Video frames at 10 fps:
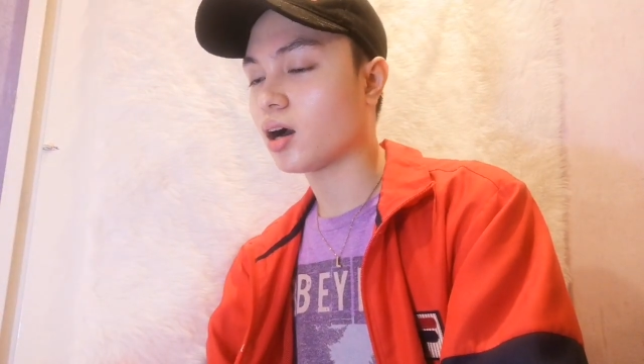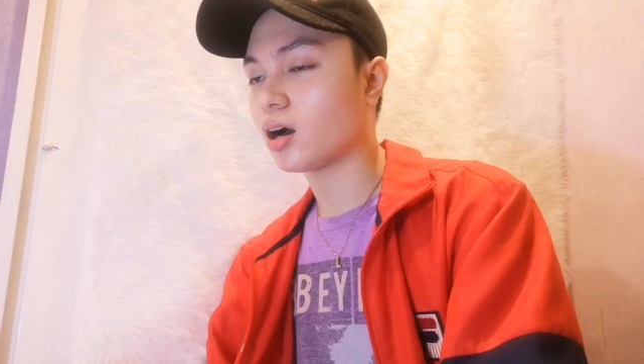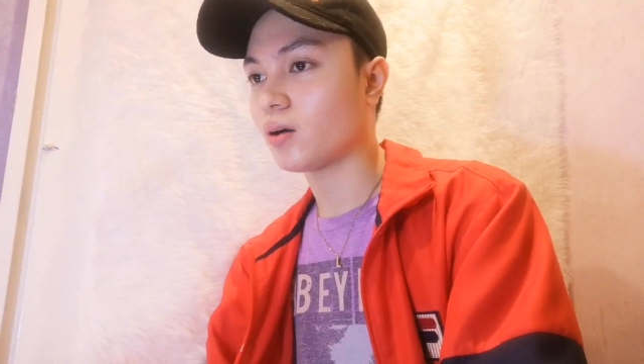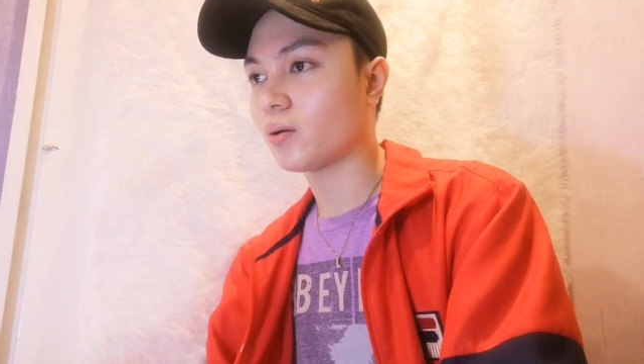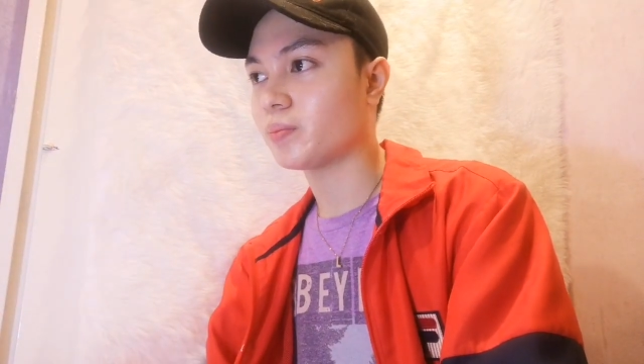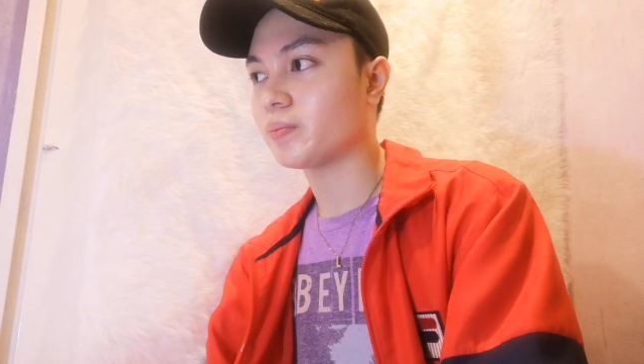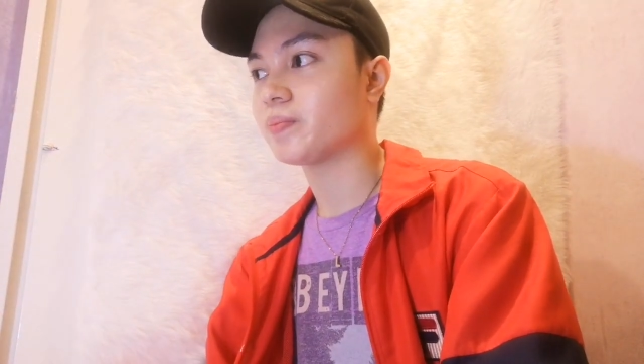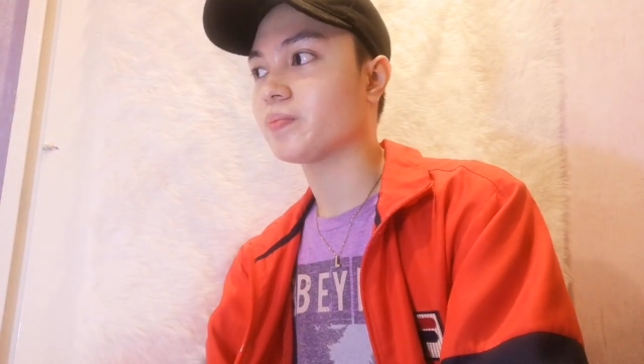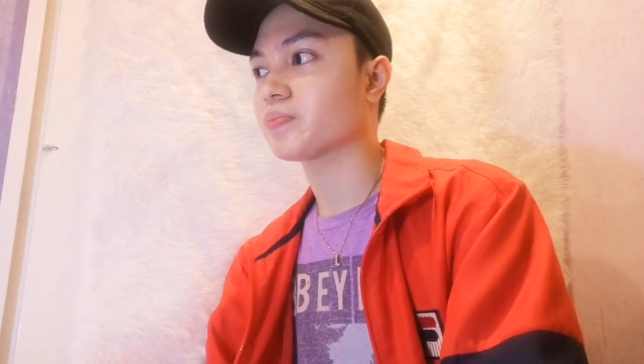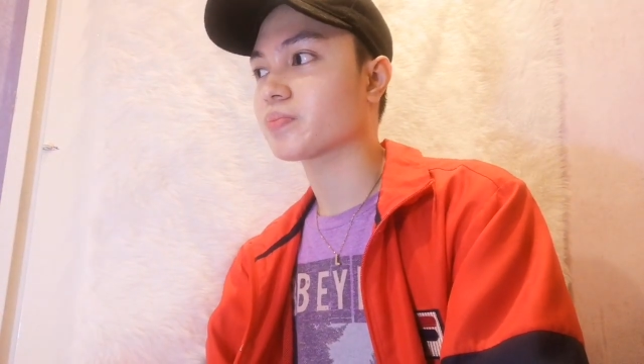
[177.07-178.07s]

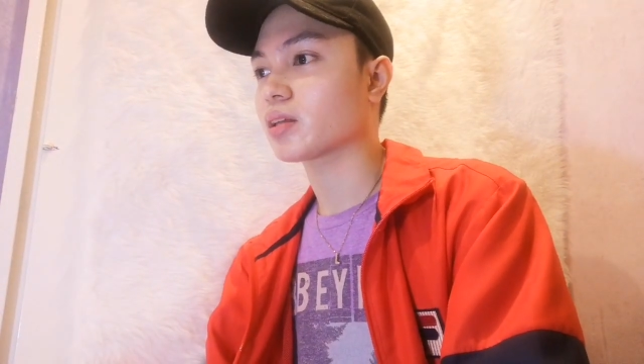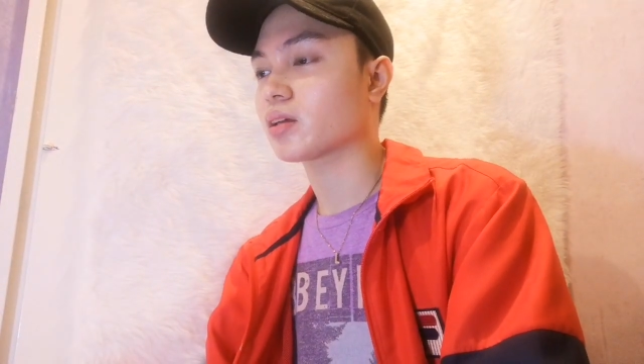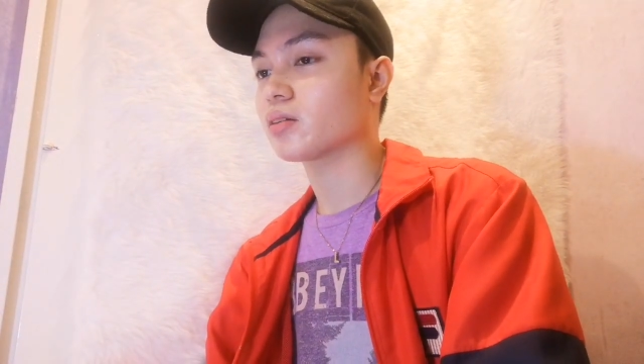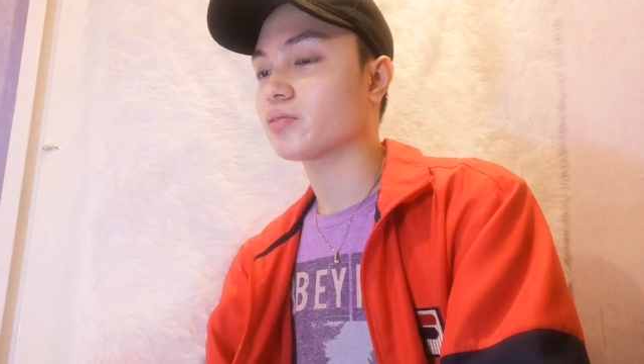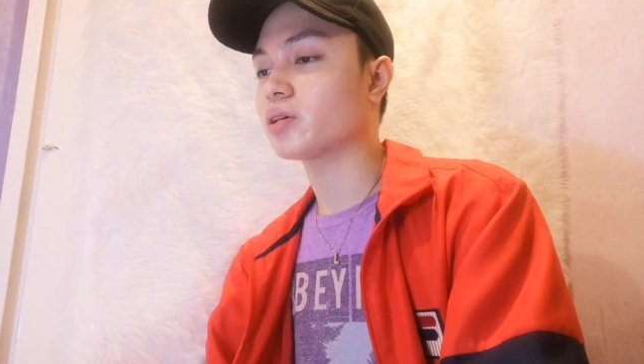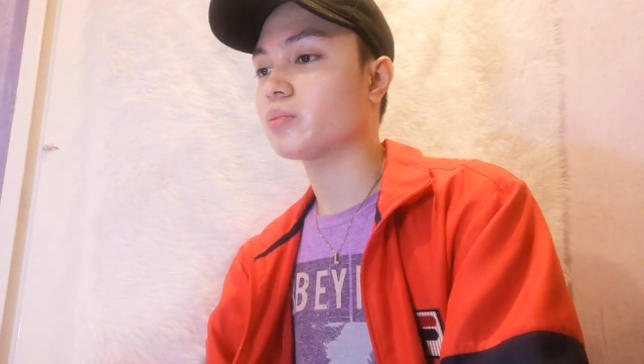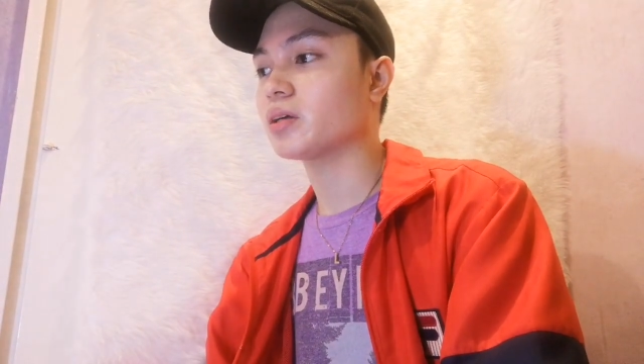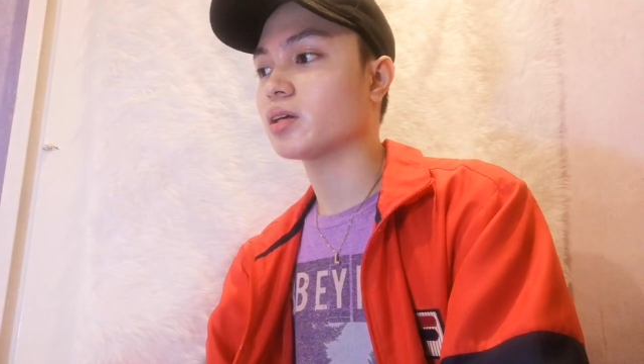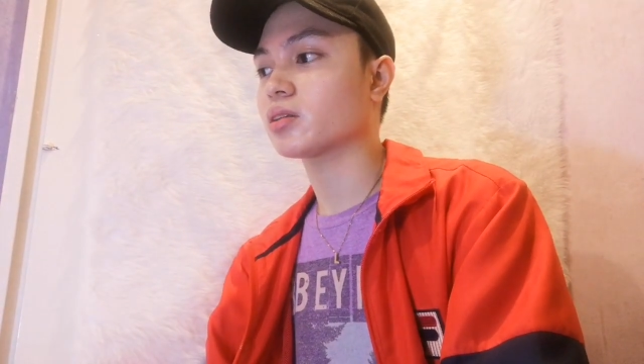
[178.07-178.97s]
For me,